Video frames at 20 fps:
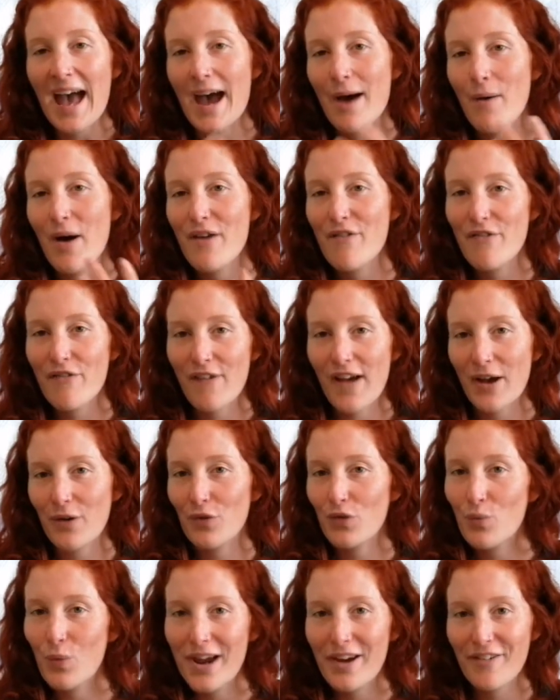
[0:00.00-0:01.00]
how I've
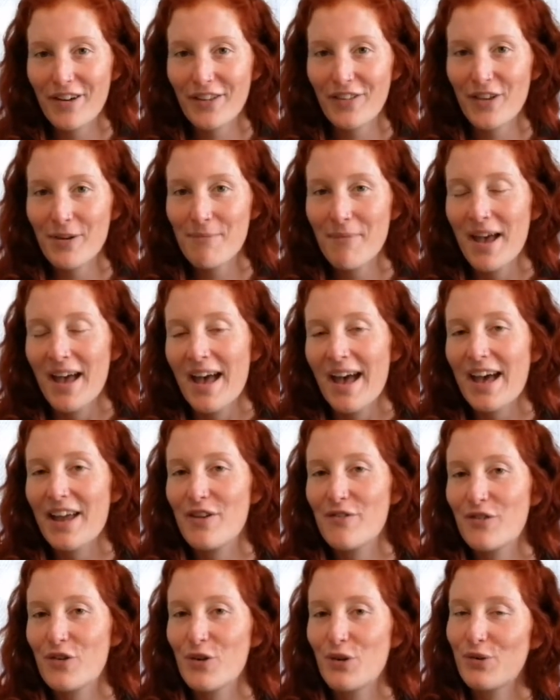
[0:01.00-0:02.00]
found wearing them,
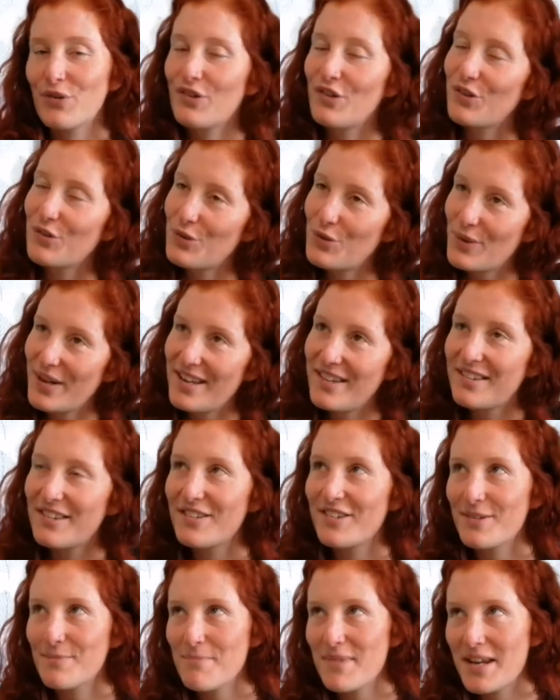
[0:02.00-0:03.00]
and of course, as always,
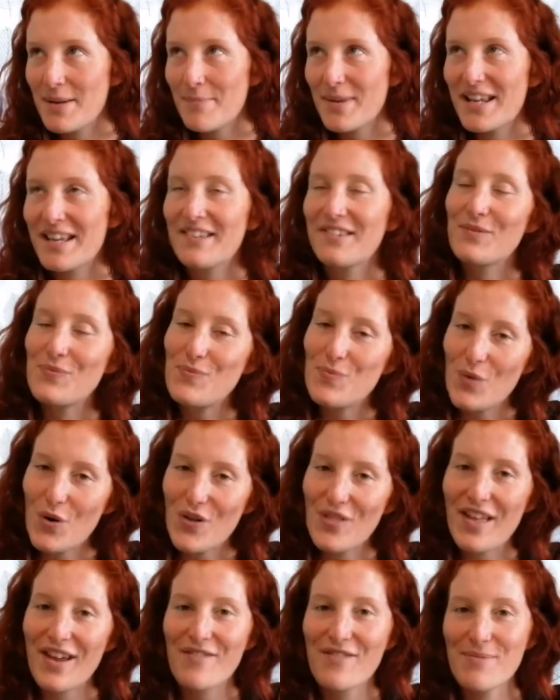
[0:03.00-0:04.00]
as a minimalist,
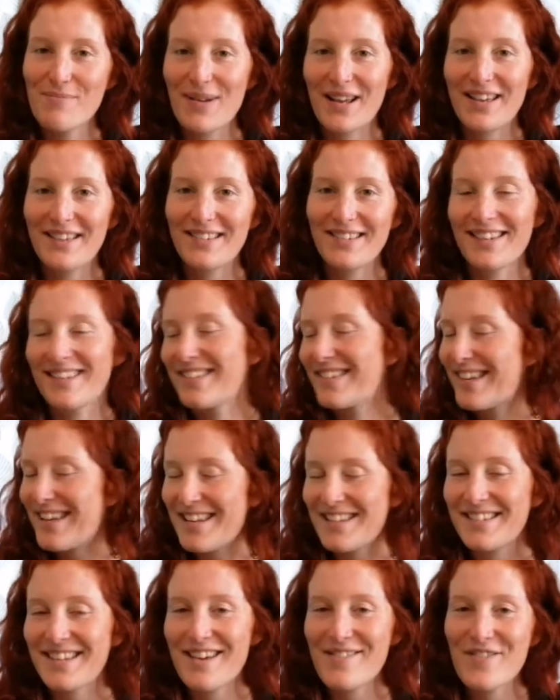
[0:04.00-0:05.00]
what they're replacing. So
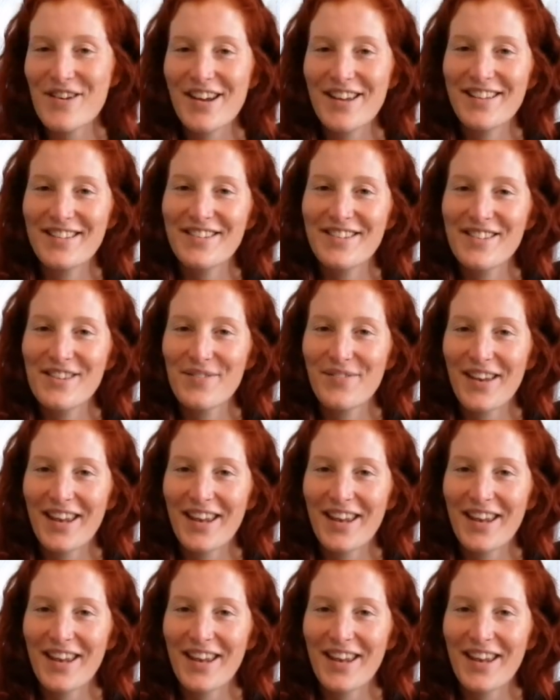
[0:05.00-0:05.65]
let's get right into the